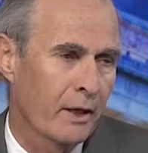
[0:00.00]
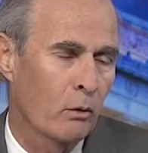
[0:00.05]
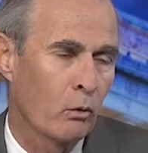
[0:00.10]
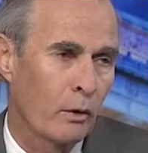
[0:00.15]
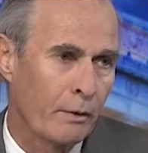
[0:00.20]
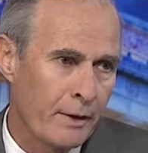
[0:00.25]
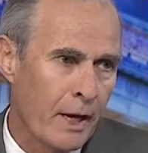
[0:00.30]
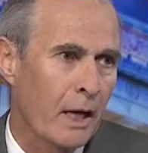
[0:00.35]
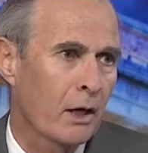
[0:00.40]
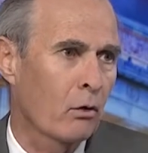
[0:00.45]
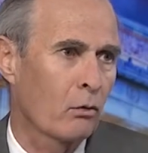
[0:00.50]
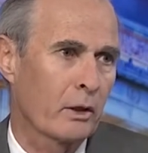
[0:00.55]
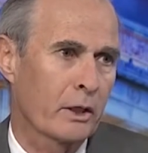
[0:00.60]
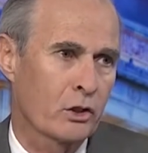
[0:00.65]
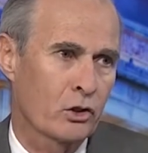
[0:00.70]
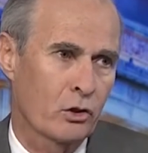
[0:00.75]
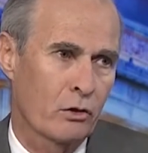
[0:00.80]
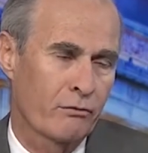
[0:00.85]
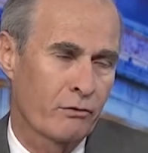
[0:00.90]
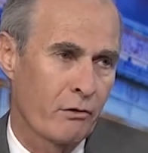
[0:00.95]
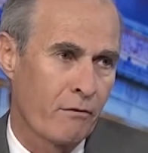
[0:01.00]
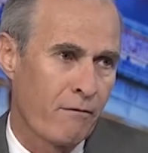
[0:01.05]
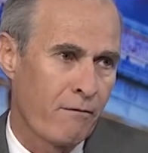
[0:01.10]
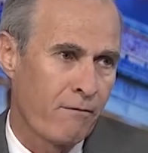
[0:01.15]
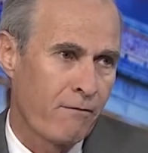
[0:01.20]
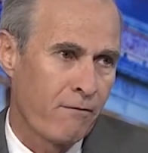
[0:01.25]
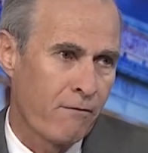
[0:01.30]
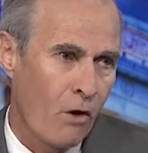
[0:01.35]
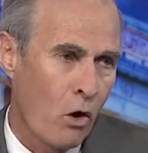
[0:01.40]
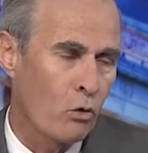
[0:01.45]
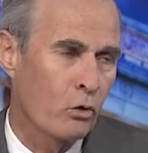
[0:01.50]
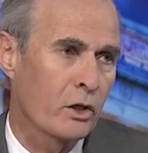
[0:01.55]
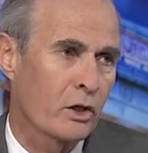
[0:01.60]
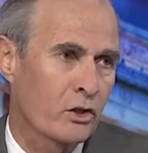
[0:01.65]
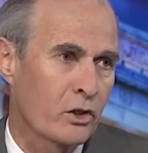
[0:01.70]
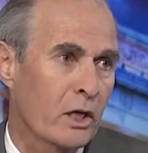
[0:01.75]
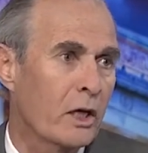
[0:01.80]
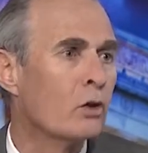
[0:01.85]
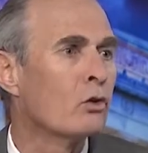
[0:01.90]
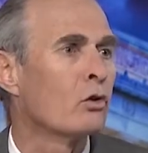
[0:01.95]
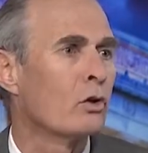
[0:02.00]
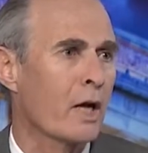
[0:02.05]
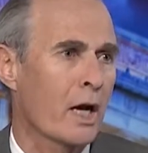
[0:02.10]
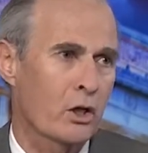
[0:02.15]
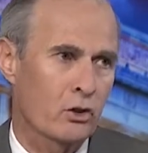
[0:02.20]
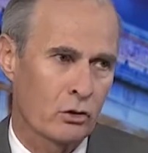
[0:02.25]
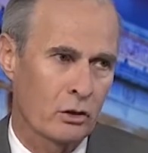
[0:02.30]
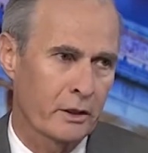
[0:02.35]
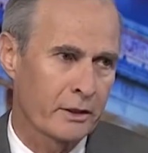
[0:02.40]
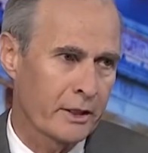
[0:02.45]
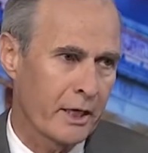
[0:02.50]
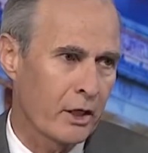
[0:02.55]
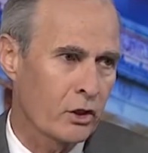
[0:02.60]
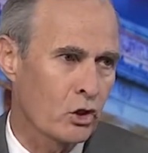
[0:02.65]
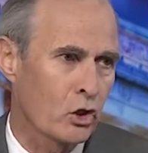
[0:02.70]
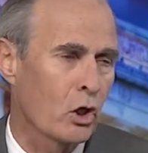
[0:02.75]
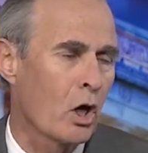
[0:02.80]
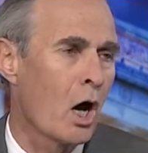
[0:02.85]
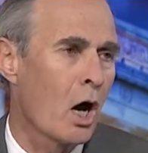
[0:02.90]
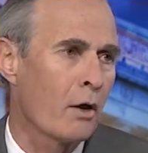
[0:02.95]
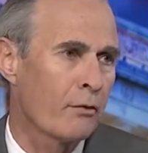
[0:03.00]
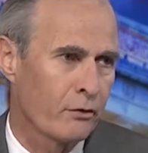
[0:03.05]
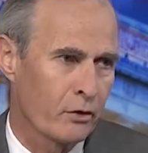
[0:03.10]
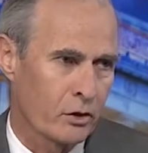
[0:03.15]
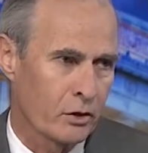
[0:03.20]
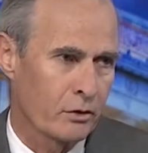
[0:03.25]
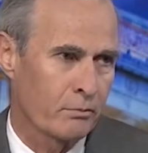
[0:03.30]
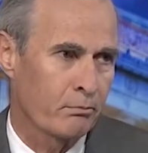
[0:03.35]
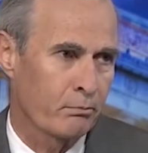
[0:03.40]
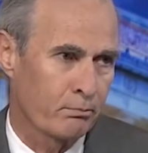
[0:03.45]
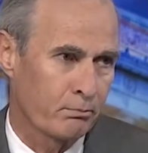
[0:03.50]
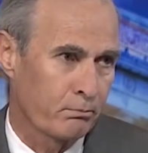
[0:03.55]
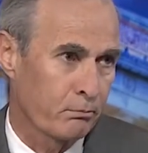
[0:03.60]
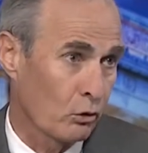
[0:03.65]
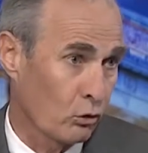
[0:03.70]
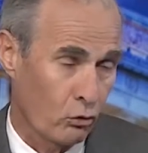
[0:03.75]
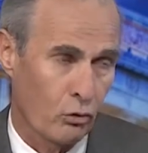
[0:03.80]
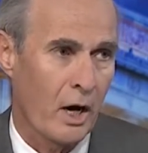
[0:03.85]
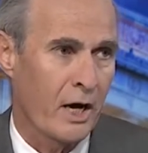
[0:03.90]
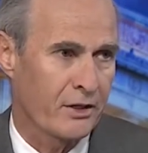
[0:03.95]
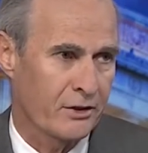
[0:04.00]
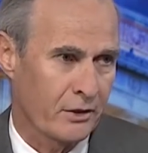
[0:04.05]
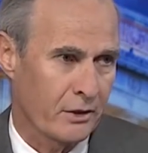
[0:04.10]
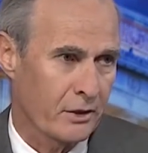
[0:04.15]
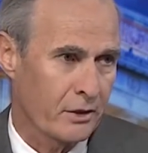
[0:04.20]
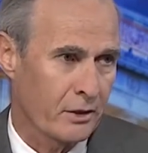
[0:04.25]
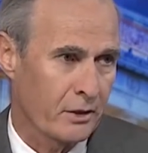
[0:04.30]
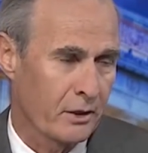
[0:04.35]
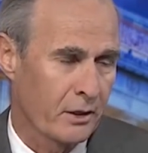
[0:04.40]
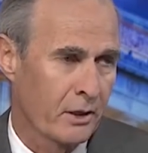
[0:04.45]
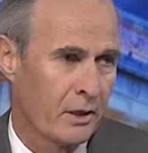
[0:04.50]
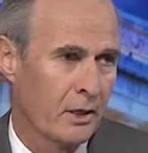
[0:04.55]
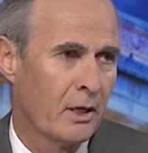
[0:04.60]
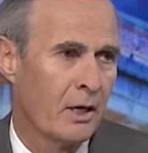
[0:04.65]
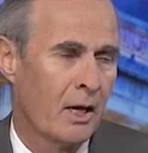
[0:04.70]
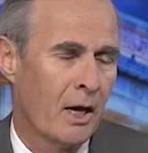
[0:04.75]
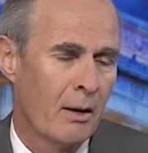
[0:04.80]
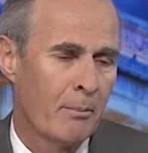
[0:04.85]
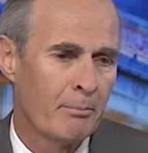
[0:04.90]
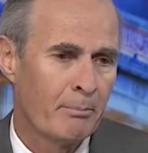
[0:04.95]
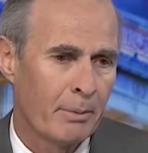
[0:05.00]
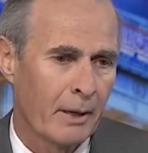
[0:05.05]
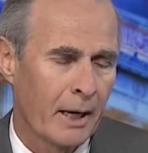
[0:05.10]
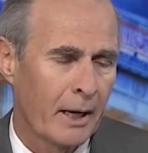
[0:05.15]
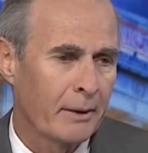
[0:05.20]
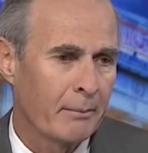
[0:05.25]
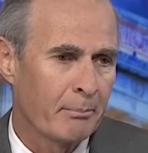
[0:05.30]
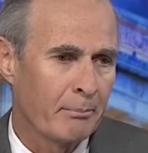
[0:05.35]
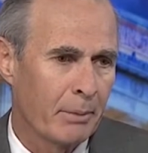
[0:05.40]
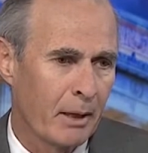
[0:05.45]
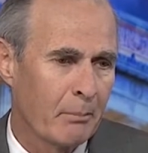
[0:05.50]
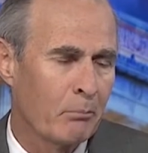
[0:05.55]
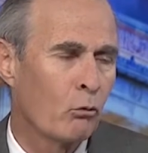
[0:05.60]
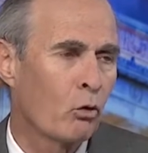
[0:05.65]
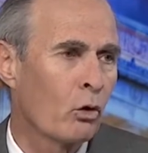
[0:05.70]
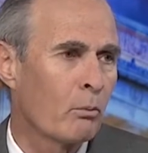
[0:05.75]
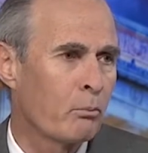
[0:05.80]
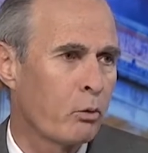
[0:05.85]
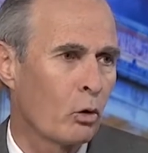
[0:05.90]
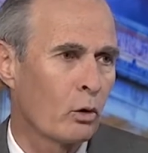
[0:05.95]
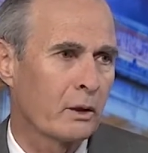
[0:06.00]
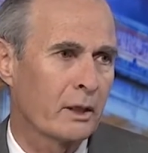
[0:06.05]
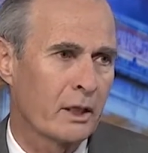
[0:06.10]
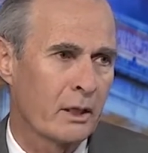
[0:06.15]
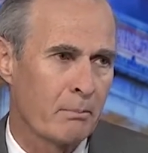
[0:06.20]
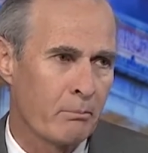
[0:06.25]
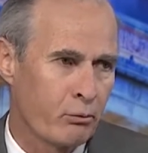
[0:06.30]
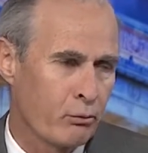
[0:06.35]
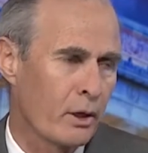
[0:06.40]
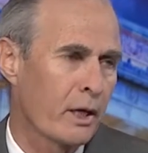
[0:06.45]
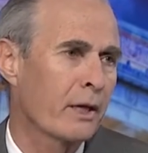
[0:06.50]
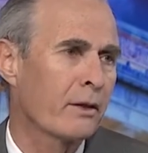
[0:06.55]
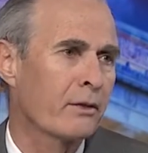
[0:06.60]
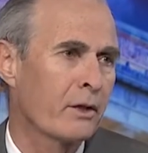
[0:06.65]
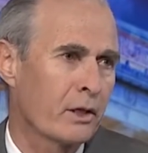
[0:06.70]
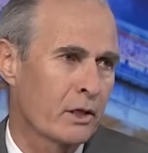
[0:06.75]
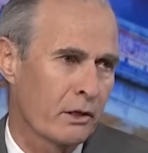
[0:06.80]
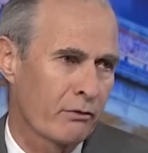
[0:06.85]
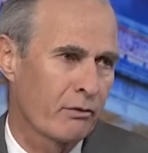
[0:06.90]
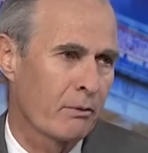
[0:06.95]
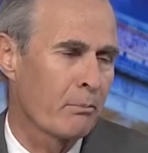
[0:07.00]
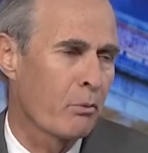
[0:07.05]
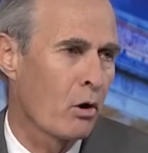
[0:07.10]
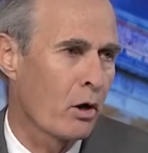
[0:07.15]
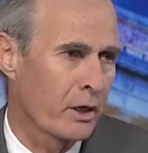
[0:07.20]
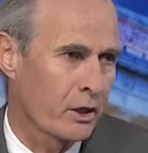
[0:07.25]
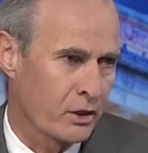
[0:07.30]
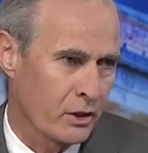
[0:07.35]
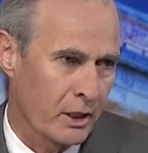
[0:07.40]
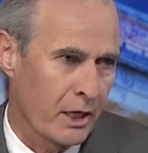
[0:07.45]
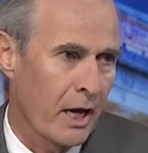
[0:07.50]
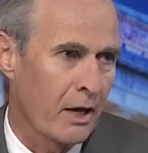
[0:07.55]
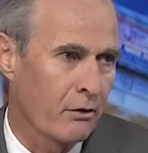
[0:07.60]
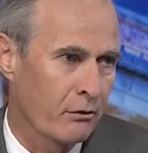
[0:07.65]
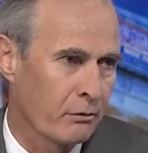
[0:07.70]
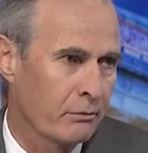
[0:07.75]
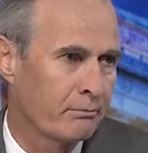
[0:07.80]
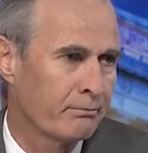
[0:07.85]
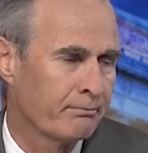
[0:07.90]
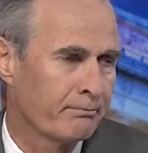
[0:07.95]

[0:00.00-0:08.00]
there will not only serve to focus international attention on this crisis, but more importantly, to bring the different parties together.